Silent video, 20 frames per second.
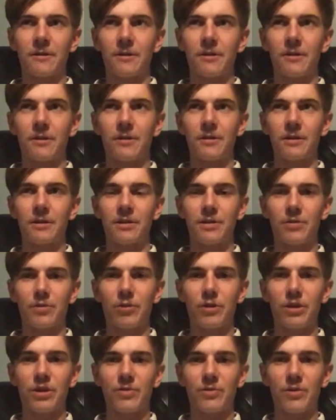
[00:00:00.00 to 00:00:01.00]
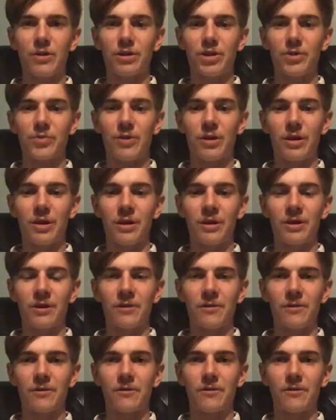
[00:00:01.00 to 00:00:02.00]
it's pretty much
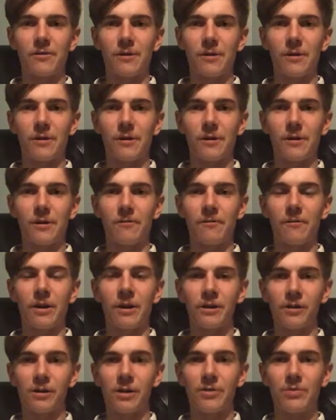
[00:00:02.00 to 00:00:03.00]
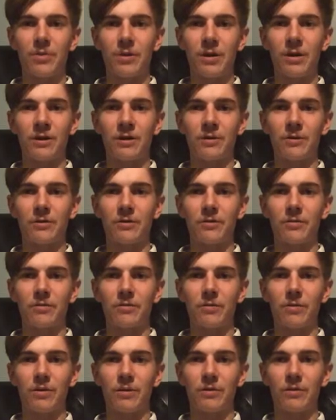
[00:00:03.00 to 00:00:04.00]
been finally been
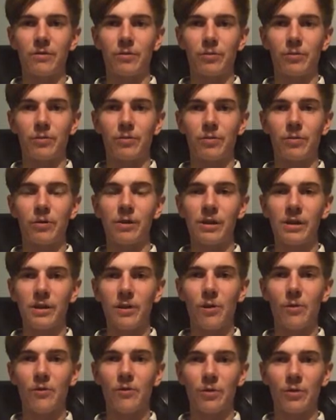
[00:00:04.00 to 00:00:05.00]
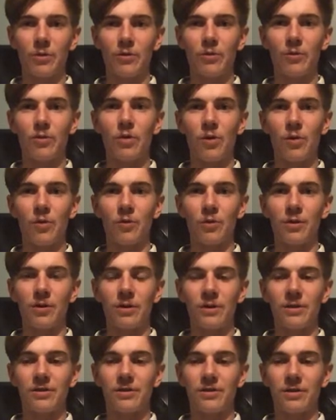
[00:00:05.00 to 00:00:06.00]
really overthrown
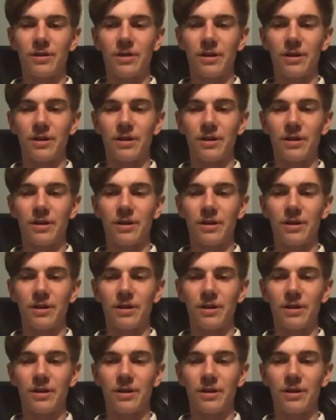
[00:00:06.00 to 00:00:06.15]
because